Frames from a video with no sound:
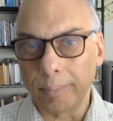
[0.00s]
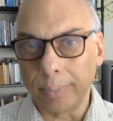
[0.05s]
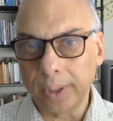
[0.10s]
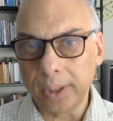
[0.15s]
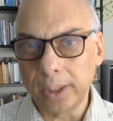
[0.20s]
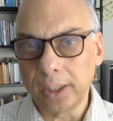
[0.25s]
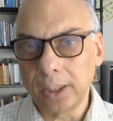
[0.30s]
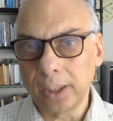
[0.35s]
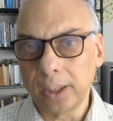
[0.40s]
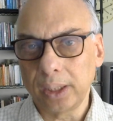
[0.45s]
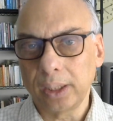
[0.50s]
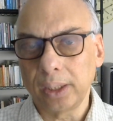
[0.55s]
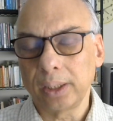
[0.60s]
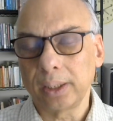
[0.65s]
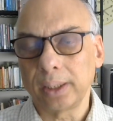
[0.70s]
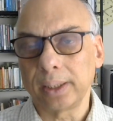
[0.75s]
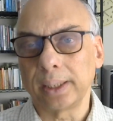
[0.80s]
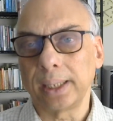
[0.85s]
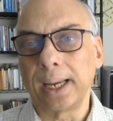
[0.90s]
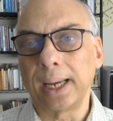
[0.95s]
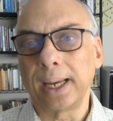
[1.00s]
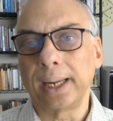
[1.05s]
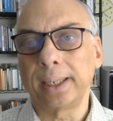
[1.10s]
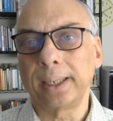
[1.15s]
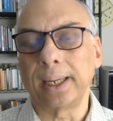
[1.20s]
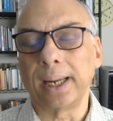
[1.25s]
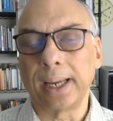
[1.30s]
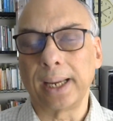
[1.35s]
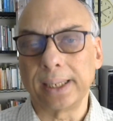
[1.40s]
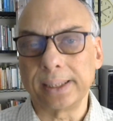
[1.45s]
being
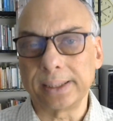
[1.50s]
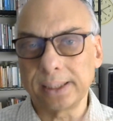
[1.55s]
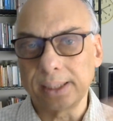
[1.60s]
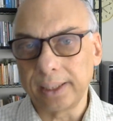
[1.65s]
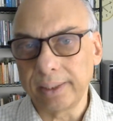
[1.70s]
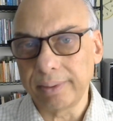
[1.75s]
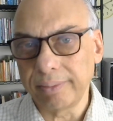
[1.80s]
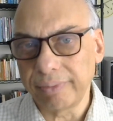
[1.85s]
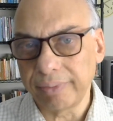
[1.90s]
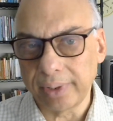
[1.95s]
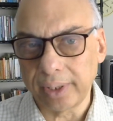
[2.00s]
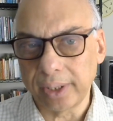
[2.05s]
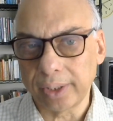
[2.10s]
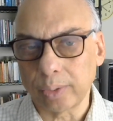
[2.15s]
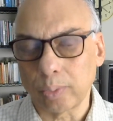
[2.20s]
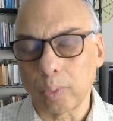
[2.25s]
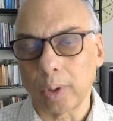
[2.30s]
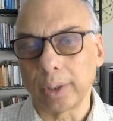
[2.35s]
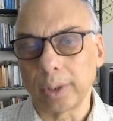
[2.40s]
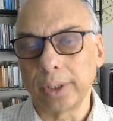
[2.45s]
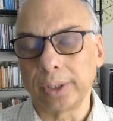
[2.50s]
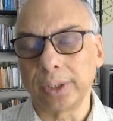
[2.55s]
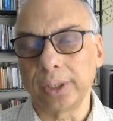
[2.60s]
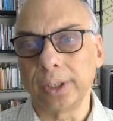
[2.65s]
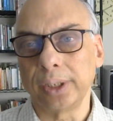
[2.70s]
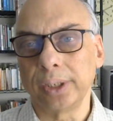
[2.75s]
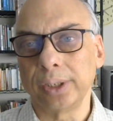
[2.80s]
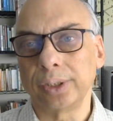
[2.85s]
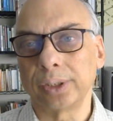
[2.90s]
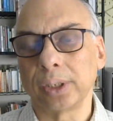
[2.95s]
that has infinite
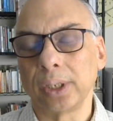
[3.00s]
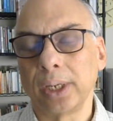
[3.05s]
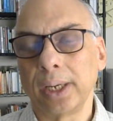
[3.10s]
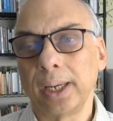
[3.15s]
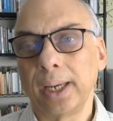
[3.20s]
qualities